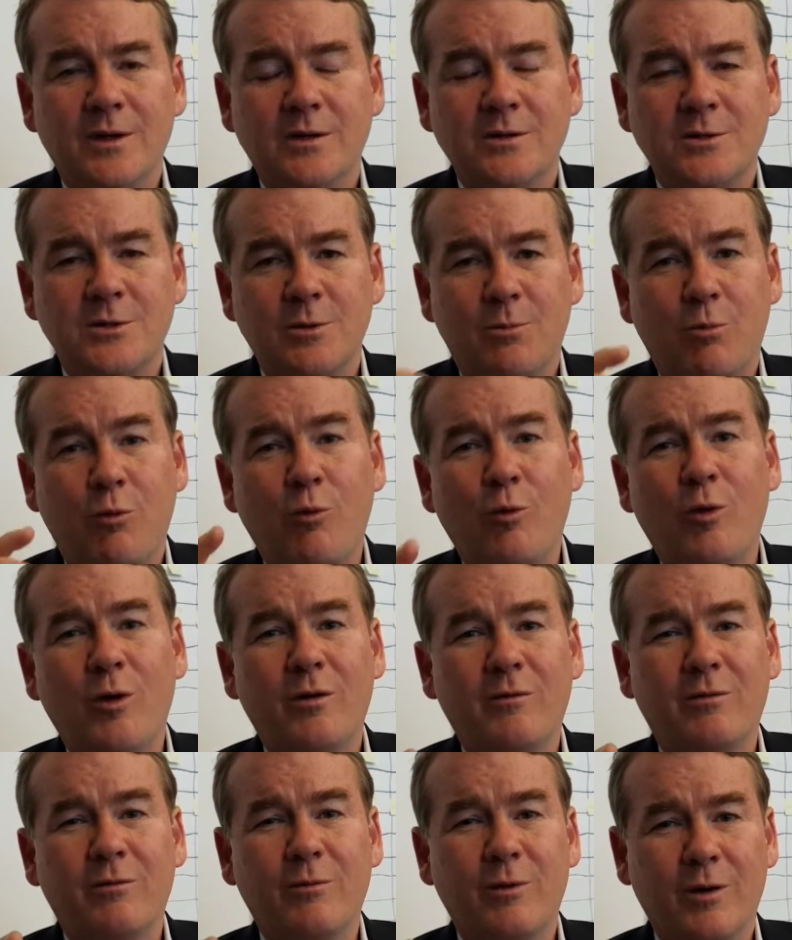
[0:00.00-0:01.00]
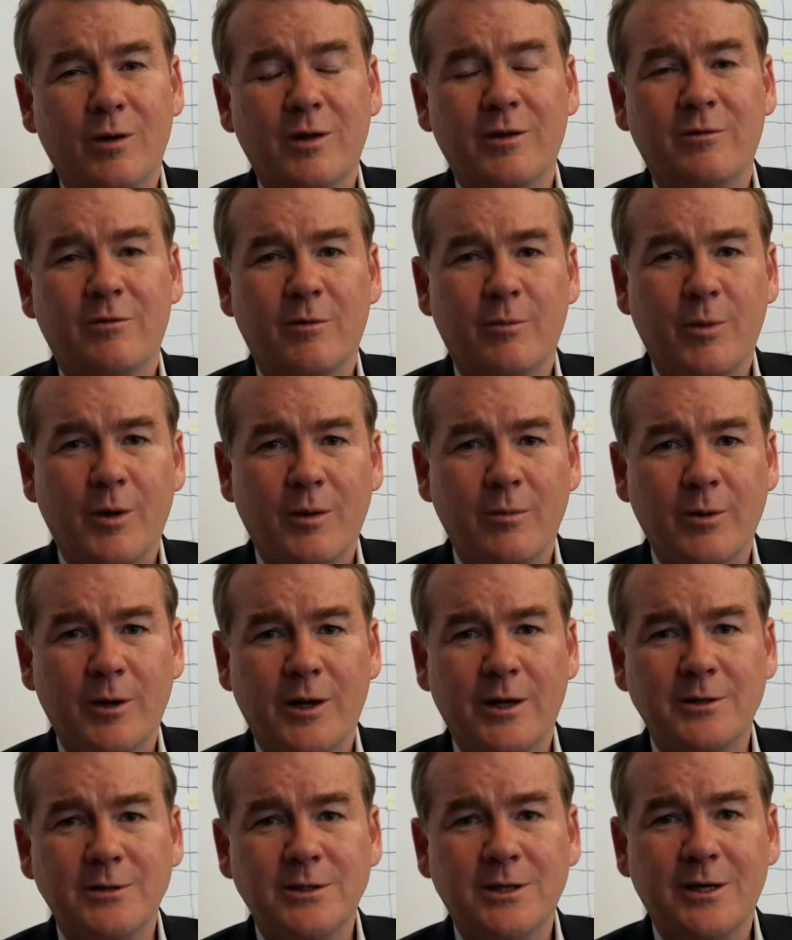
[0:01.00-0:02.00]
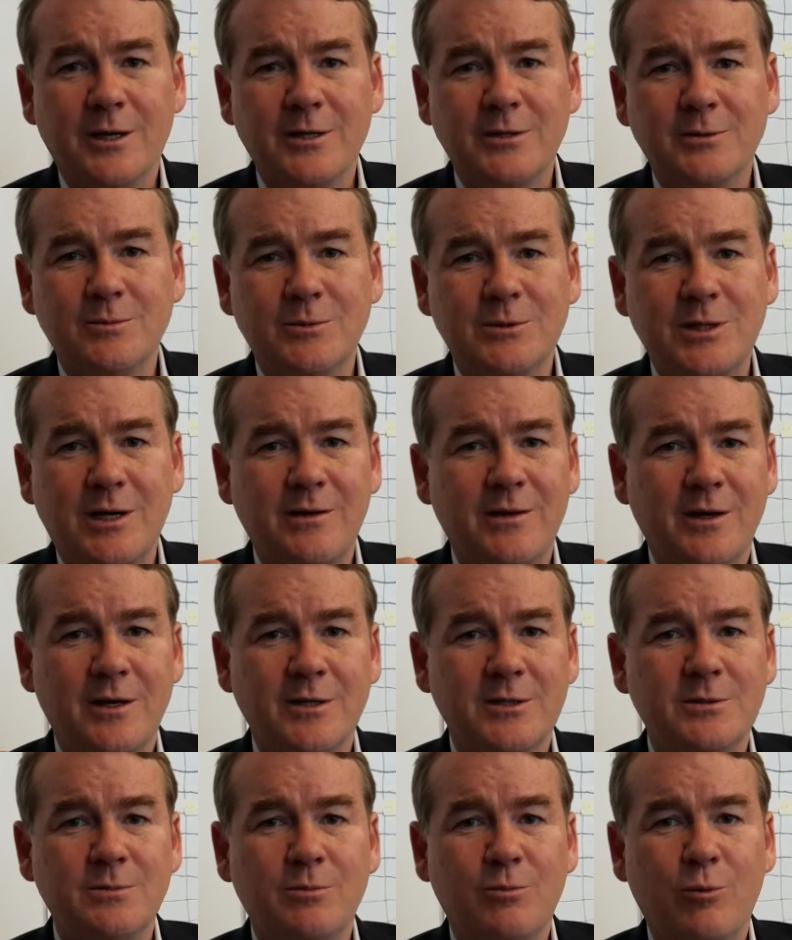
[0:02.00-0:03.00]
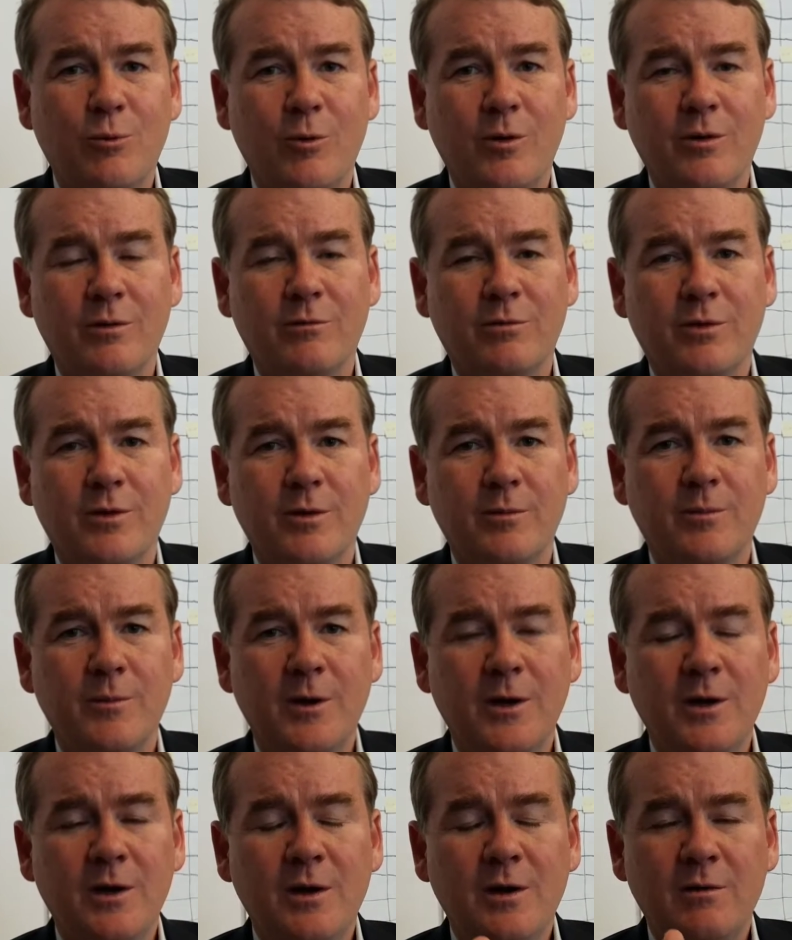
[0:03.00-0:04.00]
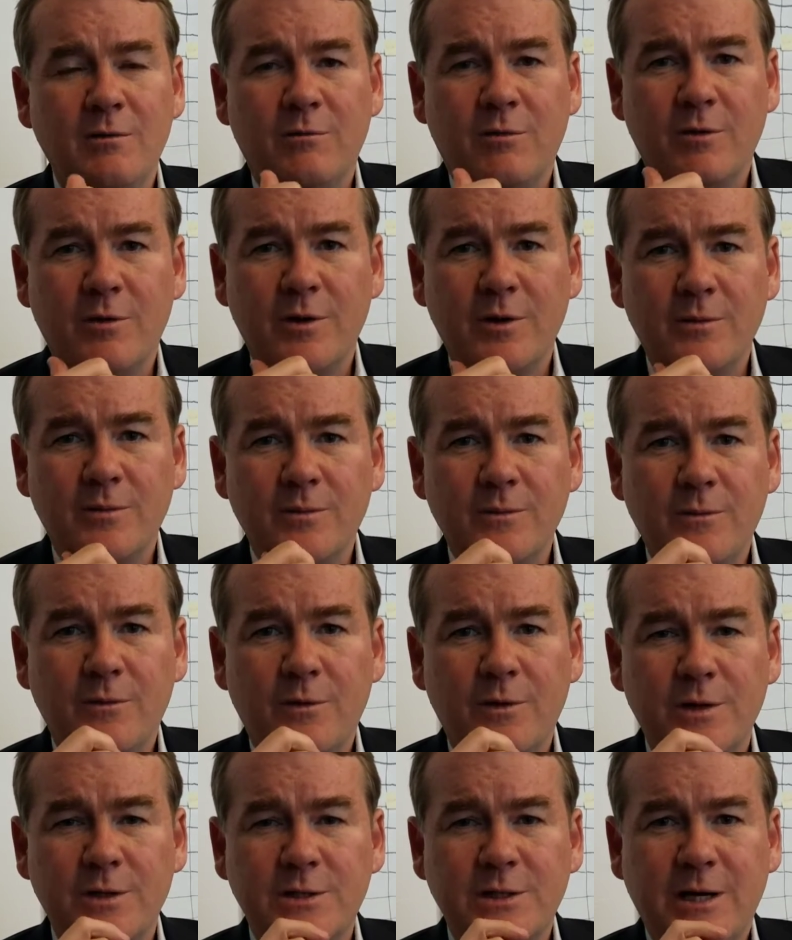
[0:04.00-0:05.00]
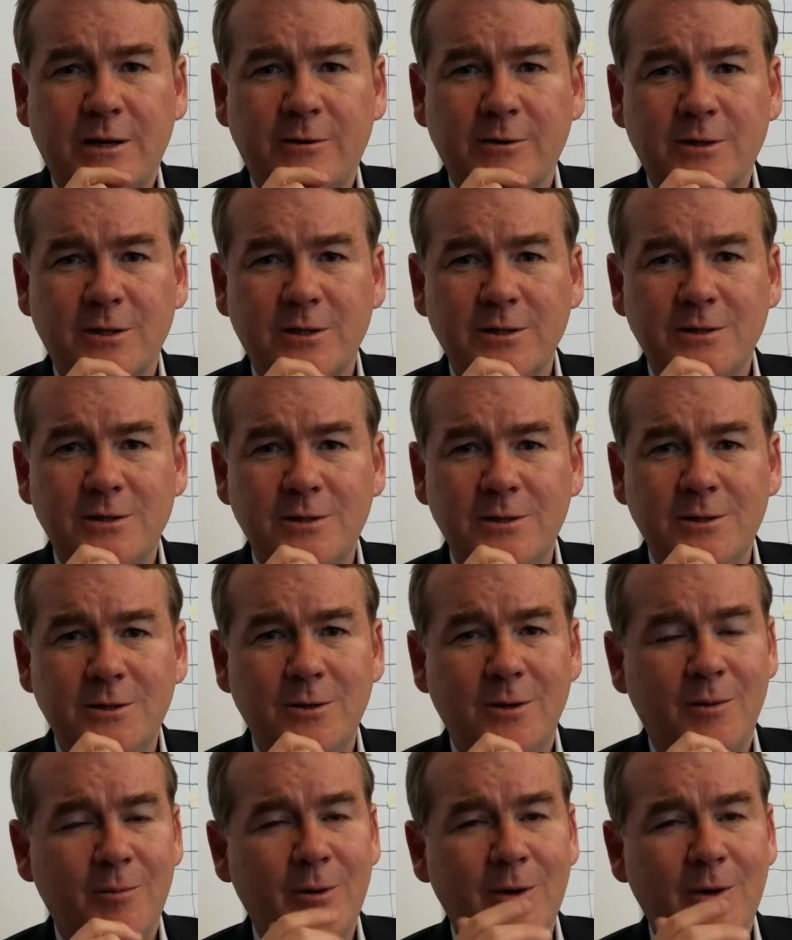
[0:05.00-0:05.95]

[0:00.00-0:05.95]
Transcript: support really for public education, which I think is important for the secretary to do.